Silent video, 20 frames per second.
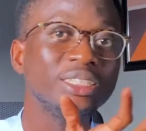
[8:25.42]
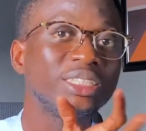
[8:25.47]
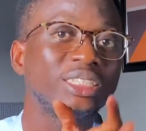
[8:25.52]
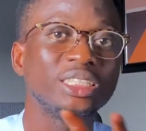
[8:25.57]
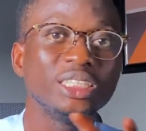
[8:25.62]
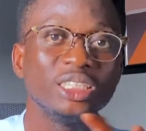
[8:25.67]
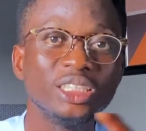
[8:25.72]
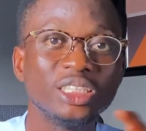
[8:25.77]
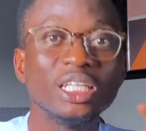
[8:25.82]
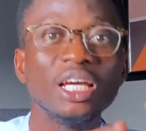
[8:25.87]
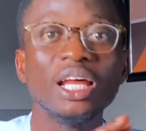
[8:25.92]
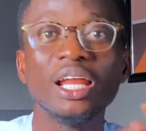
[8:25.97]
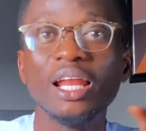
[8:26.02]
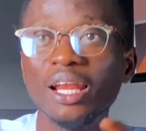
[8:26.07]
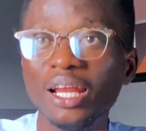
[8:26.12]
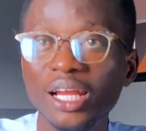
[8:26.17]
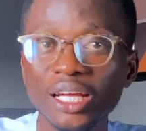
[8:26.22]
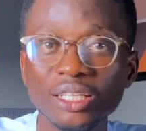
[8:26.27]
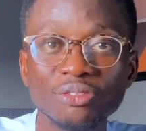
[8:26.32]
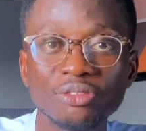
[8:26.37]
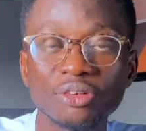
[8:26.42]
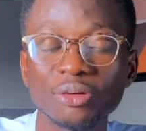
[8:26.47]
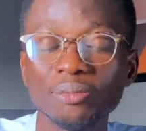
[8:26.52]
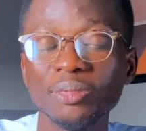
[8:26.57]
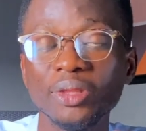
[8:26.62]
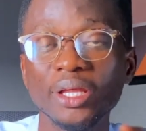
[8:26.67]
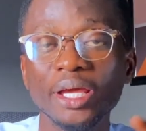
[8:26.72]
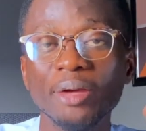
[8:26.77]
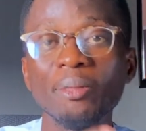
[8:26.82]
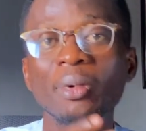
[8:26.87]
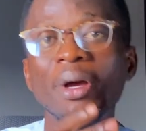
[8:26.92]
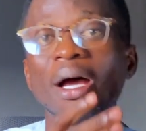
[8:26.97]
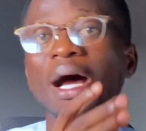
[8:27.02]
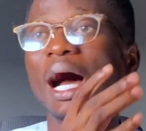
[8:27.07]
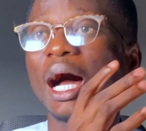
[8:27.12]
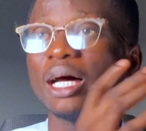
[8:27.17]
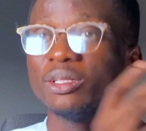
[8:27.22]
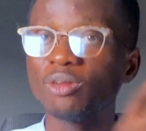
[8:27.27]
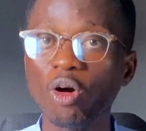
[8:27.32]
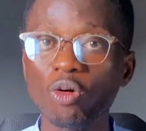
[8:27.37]
teach, learn from them.
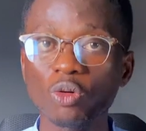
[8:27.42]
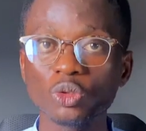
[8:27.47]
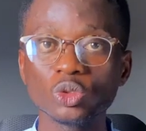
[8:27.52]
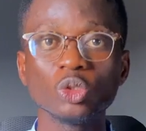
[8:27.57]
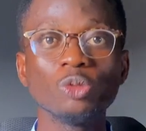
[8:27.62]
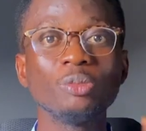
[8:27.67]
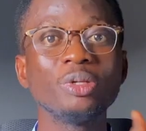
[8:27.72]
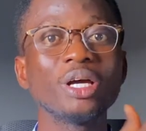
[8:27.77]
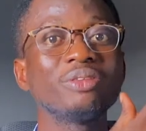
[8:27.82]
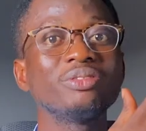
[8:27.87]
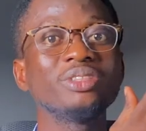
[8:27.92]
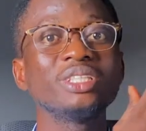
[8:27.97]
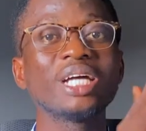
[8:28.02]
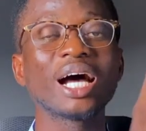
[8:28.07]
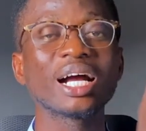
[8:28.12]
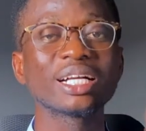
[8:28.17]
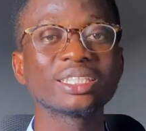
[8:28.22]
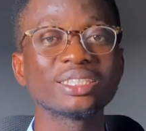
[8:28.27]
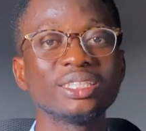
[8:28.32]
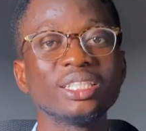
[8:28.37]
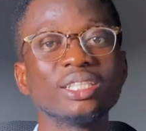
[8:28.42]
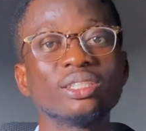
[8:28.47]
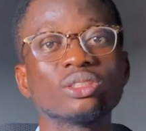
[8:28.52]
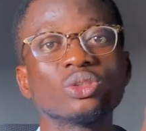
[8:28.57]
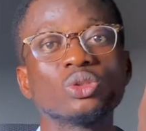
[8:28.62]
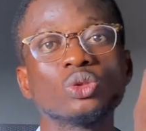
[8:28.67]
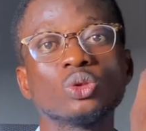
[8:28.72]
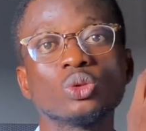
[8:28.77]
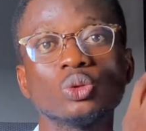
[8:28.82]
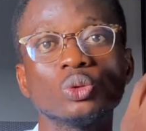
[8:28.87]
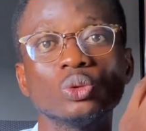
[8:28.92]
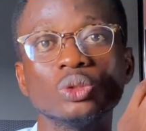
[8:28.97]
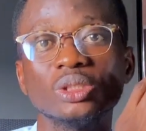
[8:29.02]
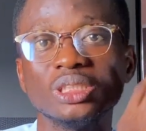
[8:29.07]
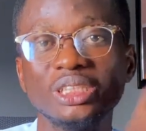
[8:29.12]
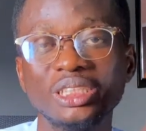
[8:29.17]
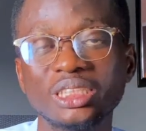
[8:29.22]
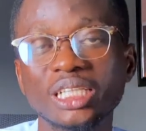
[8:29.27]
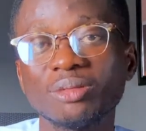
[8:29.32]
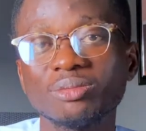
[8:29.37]
And also, you'll be having access to the
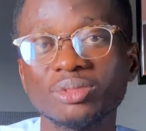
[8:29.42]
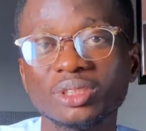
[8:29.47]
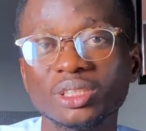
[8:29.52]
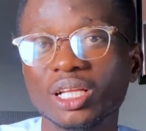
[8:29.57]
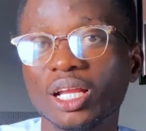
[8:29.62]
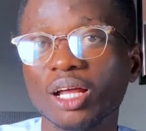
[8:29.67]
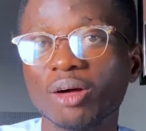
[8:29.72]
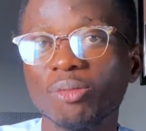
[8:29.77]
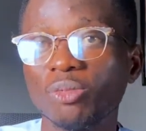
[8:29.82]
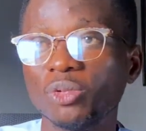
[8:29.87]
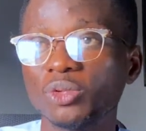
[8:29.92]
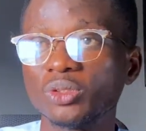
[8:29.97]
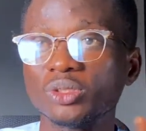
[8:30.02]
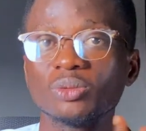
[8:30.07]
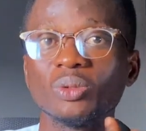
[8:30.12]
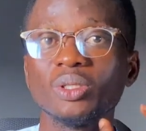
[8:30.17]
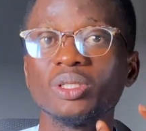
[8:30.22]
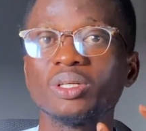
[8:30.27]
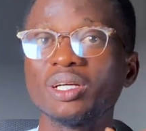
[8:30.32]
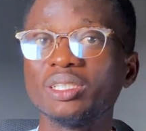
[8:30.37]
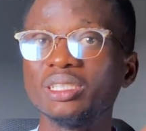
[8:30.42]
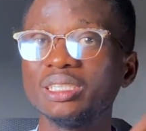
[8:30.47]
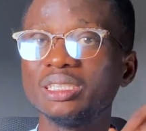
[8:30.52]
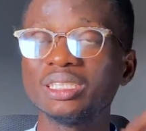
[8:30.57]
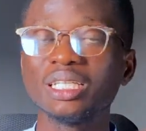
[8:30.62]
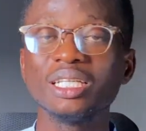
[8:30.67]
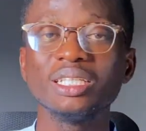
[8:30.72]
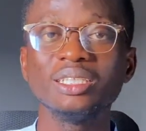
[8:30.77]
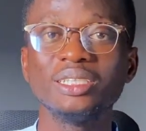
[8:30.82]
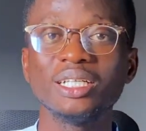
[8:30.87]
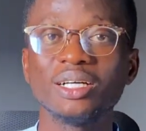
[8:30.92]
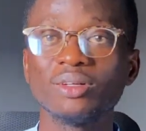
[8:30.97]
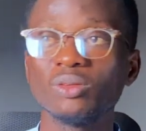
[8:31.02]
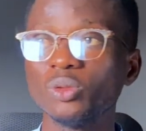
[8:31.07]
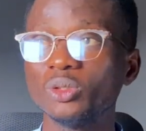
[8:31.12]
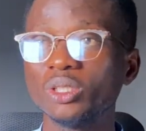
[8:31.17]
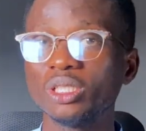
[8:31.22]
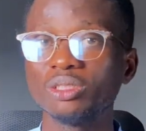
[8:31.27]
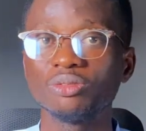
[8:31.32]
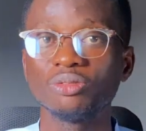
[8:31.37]
JAMB syllabus where you can easily
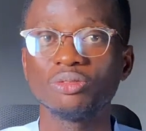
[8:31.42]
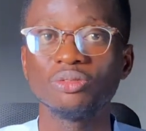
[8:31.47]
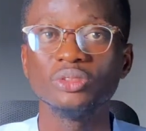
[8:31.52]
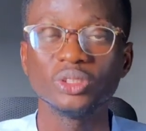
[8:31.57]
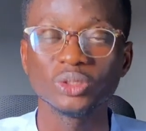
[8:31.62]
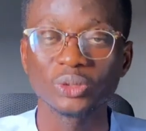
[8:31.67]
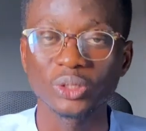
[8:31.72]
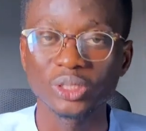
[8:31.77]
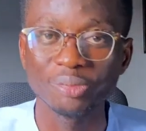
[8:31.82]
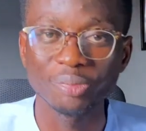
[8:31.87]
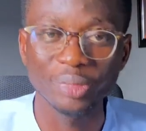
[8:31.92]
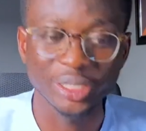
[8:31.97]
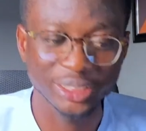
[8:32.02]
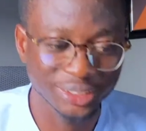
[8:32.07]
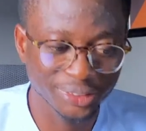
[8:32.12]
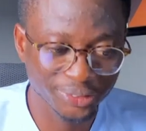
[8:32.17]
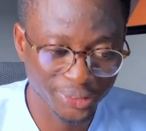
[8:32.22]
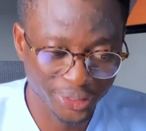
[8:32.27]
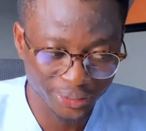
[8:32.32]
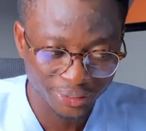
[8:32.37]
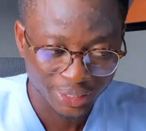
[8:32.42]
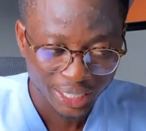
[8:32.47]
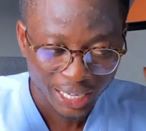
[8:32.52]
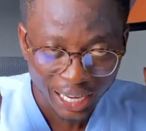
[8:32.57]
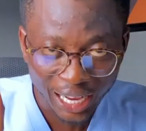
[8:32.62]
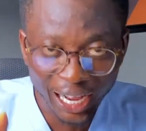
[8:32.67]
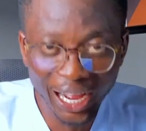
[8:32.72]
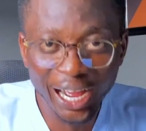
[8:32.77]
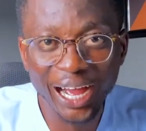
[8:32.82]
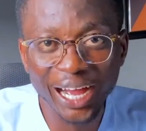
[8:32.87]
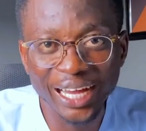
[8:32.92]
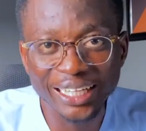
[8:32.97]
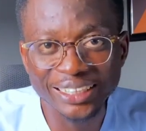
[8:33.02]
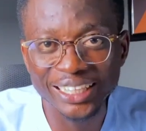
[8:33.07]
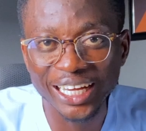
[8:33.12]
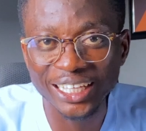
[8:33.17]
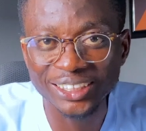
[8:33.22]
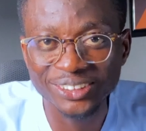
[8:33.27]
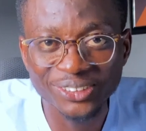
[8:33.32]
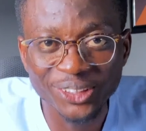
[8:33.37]
download and free study material. And
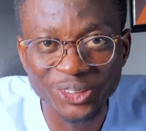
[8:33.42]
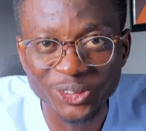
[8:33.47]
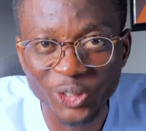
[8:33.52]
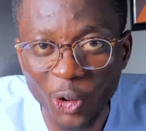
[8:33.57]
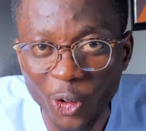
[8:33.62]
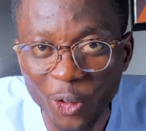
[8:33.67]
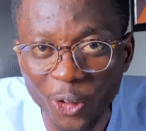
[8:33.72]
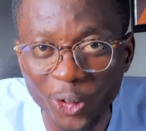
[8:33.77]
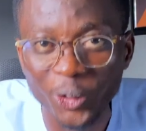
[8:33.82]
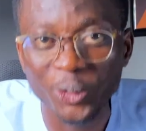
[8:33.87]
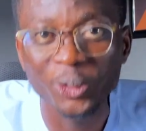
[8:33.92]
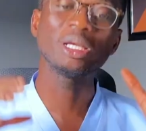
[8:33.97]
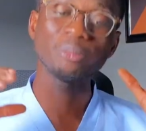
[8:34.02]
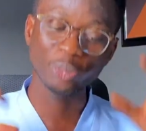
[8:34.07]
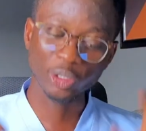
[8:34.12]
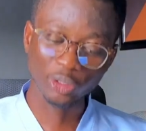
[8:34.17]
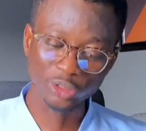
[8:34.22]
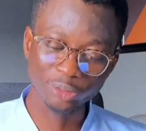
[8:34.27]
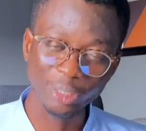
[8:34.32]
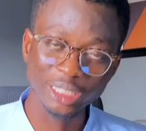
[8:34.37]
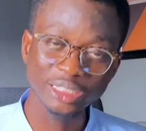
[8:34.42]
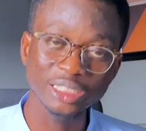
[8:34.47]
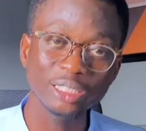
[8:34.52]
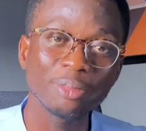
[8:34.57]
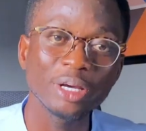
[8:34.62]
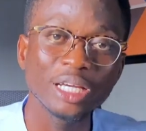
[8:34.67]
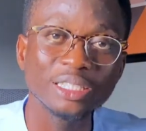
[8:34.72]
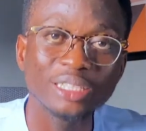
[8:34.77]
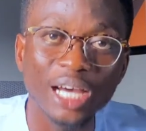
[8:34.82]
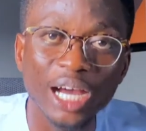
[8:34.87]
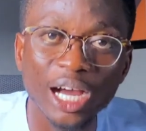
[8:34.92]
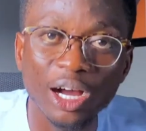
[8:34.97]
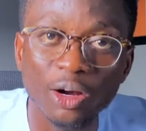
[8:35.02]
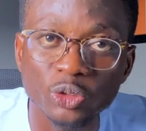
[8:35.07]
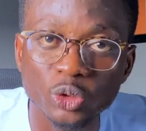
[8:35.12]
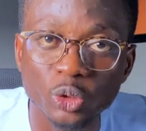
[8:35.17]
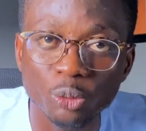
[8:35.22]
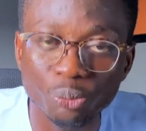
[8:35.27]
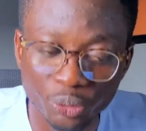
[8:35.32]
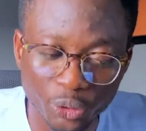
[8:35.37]
that's not all, because my team and I are
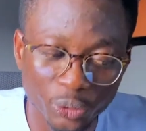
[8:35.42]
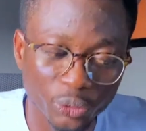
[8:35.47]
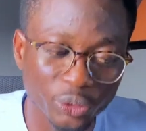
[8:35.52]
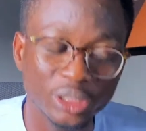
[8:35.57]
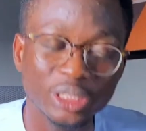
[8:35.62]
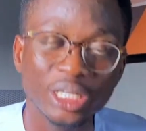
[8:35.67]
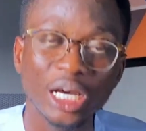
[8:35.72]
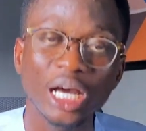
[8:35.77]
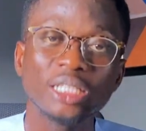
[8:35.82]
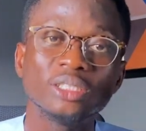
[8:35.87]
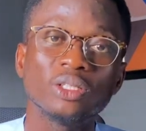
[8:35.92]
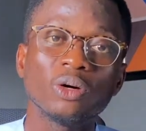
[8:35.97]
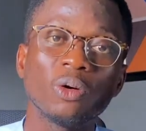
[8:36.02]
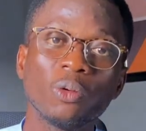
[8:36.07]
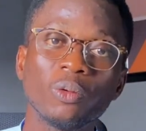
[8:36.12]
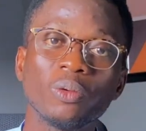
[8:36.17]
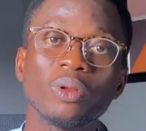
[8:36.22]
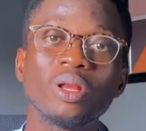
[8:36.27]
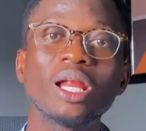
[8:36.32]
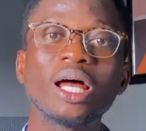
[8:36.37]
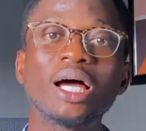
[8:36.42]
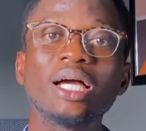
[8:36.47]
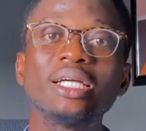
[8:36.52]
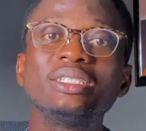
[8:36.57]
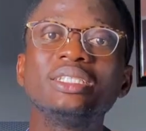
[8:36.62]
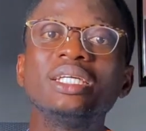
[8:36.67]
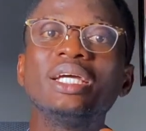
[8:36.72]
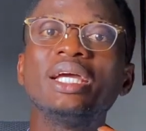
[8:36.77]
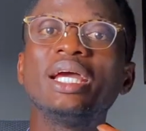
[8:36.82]
also building an online